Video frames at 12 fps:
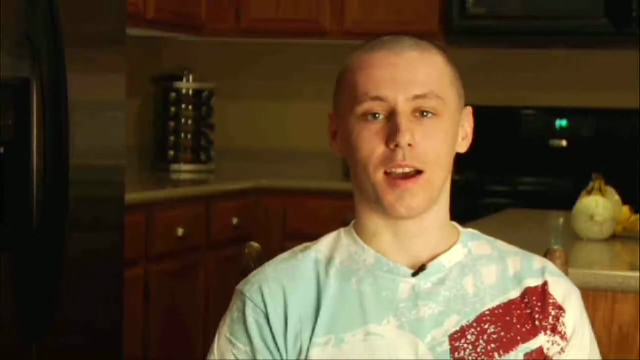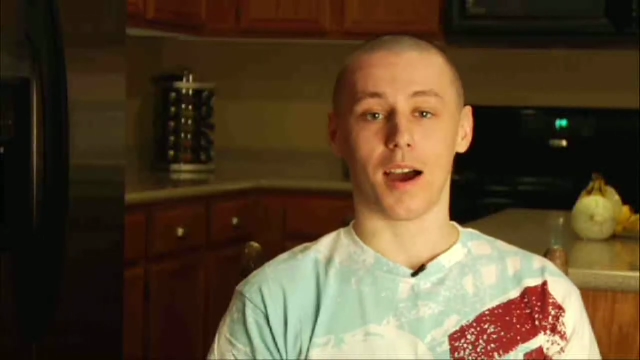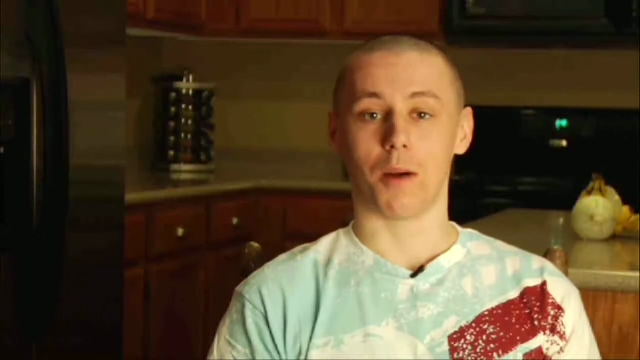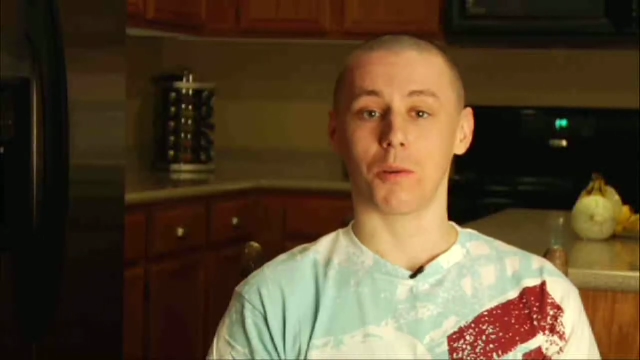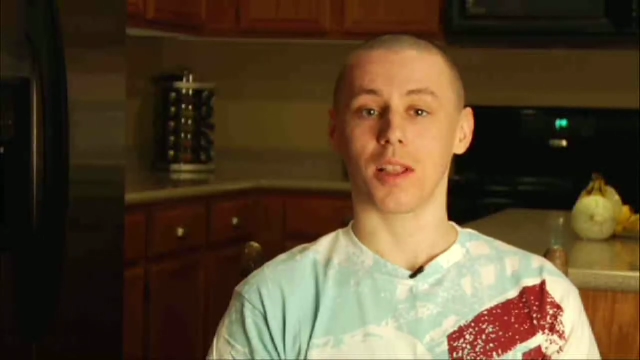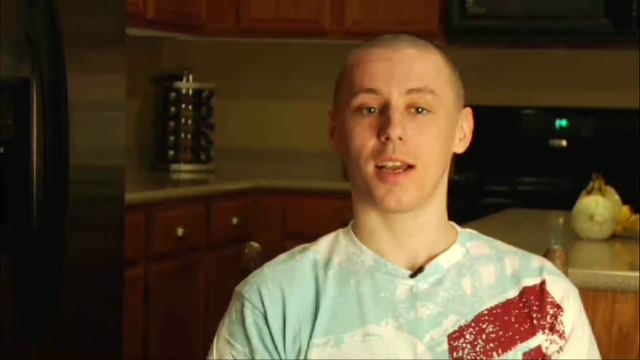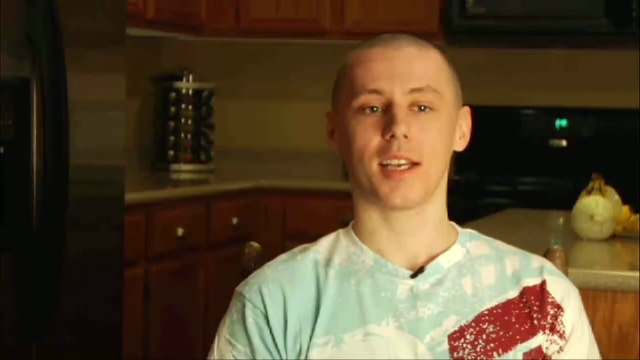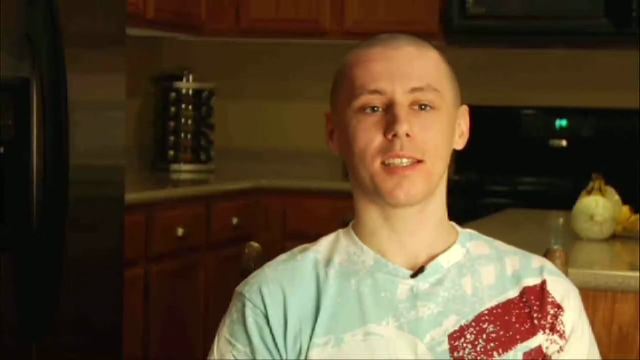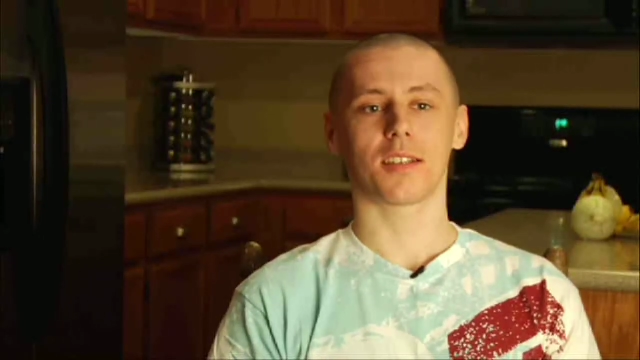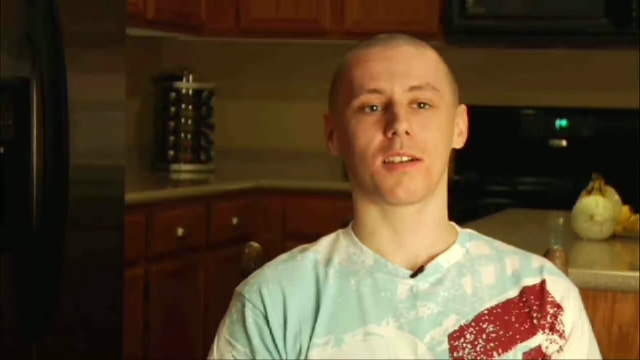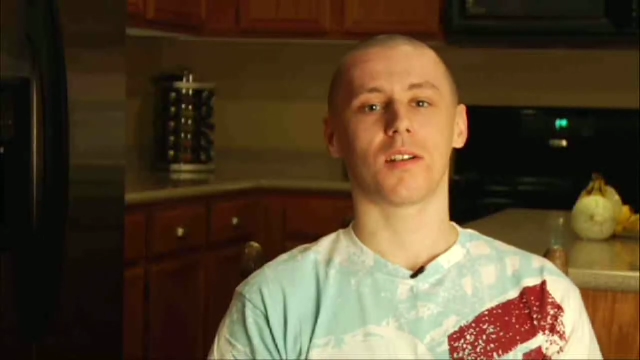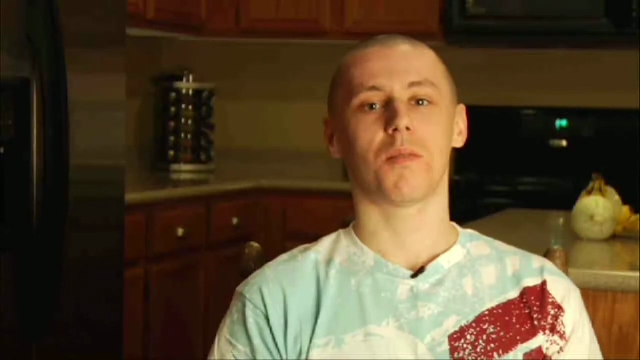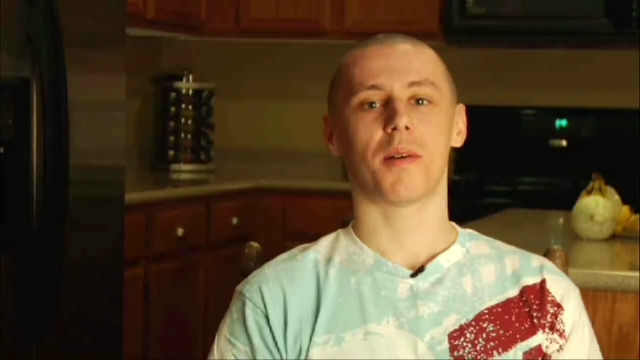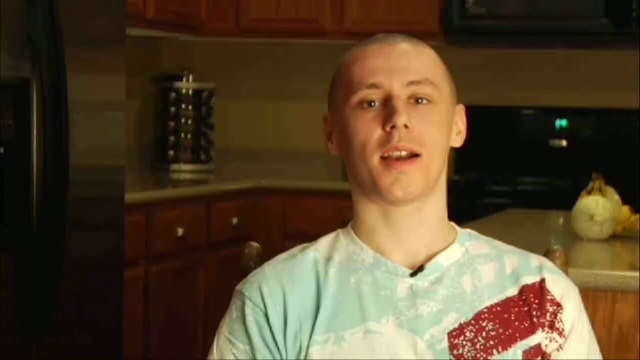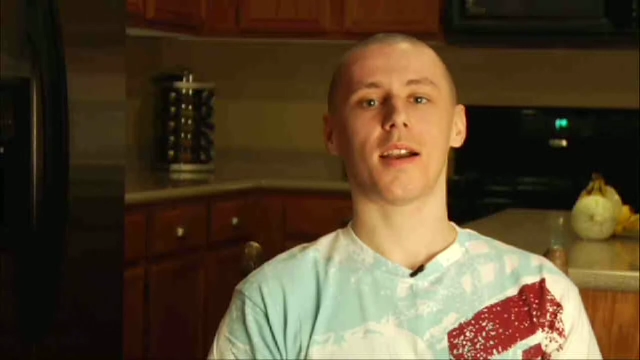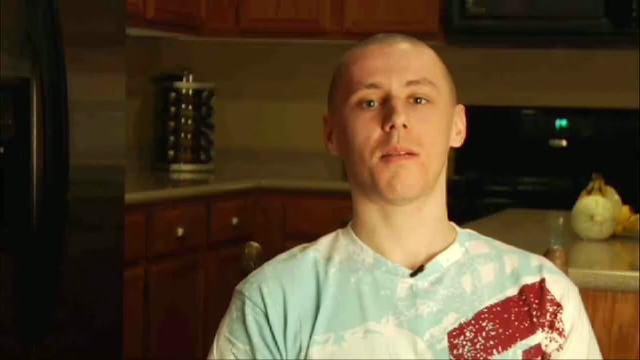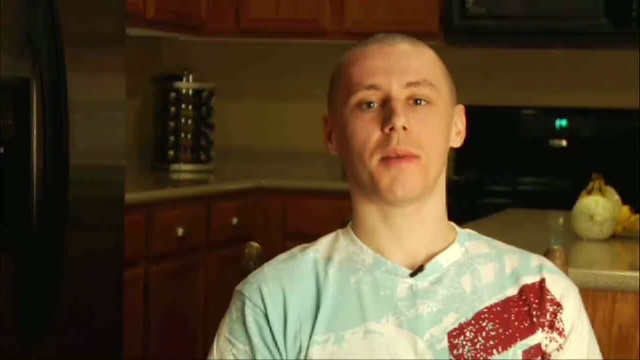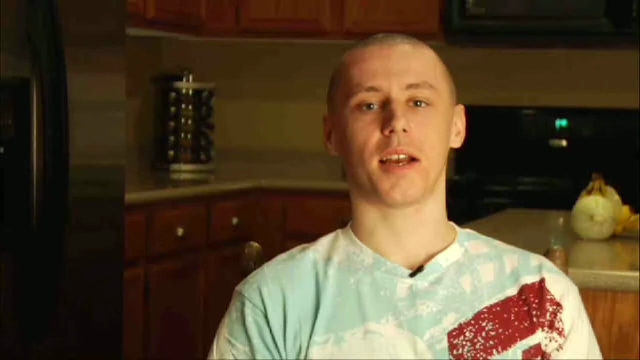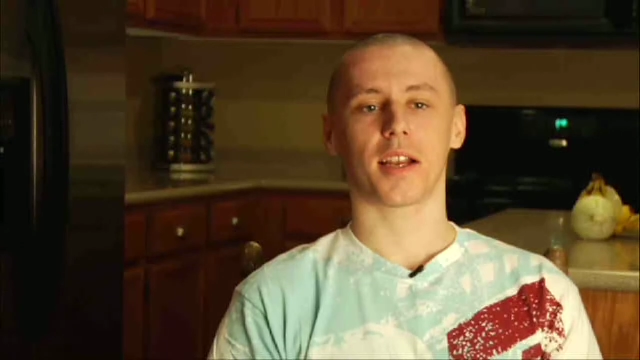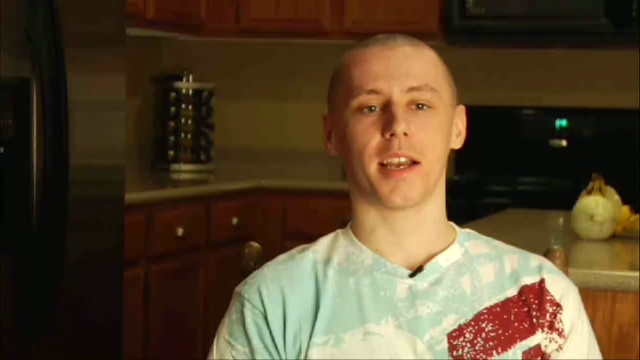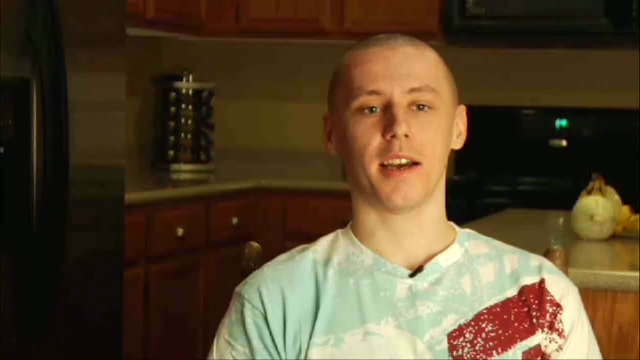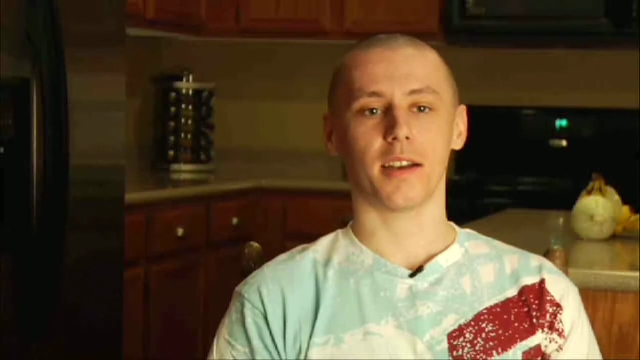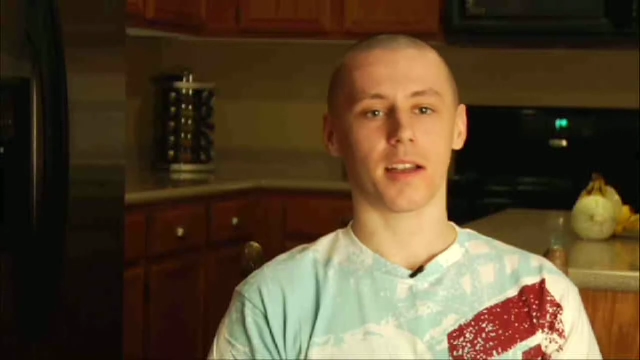I would like to grow my hair back out,